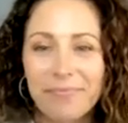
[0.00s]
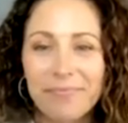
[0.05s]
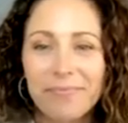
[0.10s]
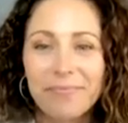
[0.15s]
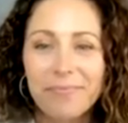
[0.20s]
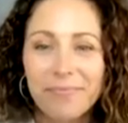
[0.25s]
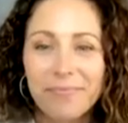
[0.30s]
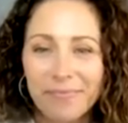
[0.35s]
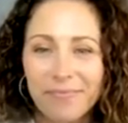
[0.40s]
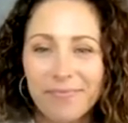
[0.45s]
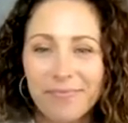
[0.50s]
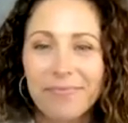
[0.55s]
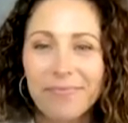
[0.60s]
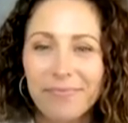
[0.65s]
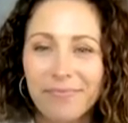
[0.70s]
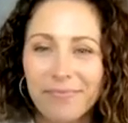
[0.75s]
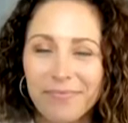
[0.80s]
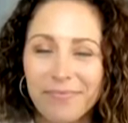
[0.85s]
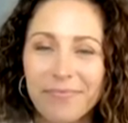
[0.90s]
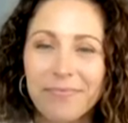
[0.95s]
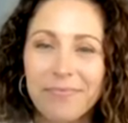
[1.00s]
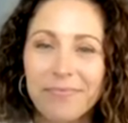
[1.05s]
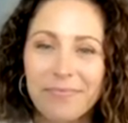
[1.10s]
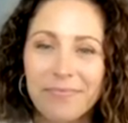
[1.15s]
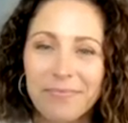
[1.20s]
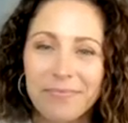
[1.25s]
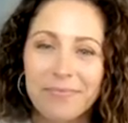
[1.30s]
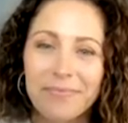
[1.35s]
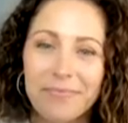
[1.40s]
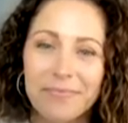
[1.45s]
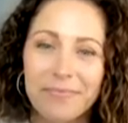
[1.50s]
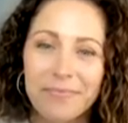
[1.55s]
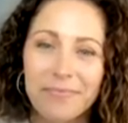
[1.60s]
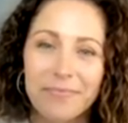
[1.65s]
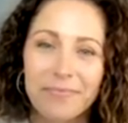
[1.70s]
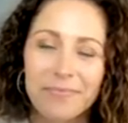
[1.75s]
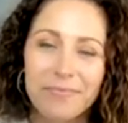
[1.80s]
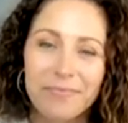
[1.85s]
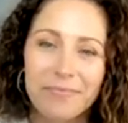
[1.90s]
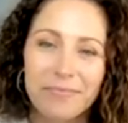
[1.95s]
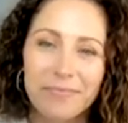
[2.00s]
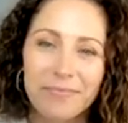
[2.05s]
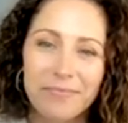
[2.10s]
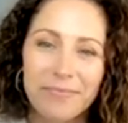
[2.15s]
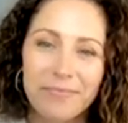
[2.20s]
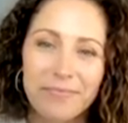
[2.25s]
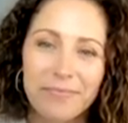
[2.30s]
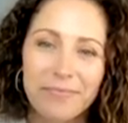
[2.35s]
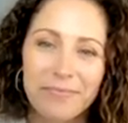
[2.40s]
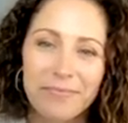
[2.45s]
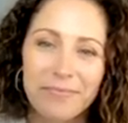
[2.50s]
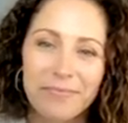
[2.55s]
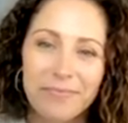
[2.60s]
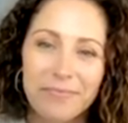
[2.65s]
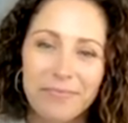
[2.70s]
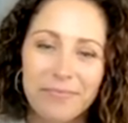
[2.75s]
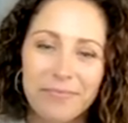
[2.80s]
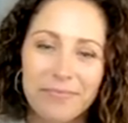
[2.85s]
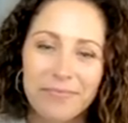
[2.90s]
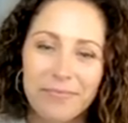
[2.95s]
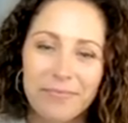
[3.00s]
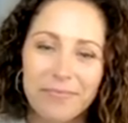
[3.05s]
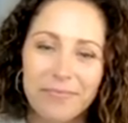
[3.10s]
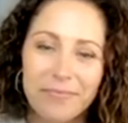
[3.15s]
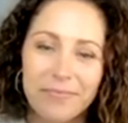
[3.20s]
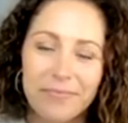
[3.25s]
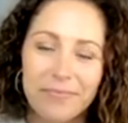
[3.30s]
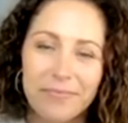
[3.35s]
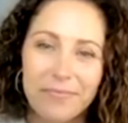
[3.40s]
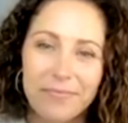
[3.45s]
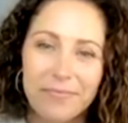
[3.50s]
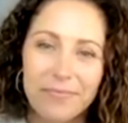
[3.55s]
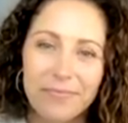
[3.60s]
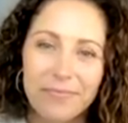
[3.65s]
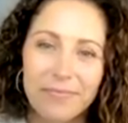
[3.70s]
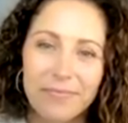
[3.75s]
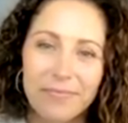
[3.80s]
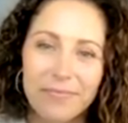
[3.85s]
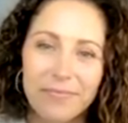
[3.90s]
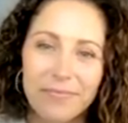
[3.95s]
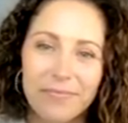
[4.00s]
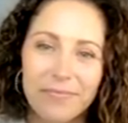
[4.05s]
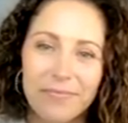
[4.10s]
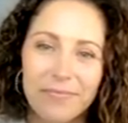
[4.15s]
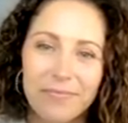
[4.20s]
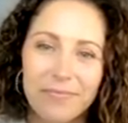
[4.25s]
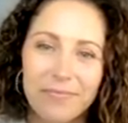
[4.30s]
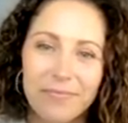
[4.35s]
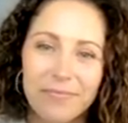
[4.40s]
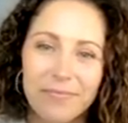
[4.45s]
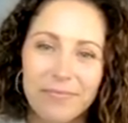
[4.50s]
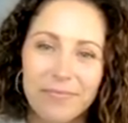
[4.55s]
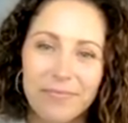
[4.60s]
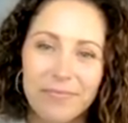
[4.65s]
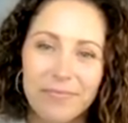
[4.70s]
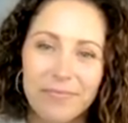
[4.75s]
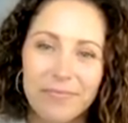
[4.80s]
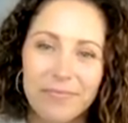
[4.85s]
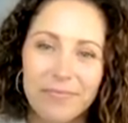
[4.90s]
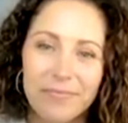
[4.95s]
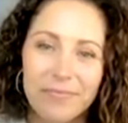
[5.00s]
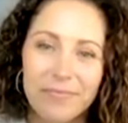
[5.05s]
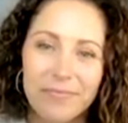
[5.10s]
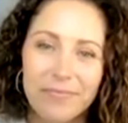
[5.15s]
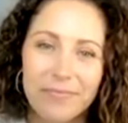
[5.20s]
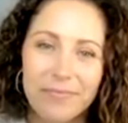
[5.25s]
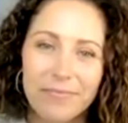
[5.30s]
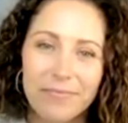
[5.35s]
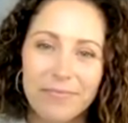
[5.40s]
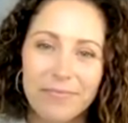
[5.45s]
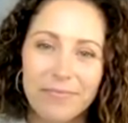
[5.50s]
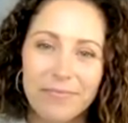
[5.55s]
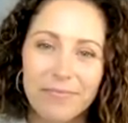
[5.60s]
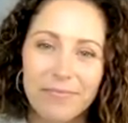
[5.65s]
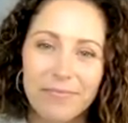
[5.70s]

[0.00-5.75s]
(not speaking)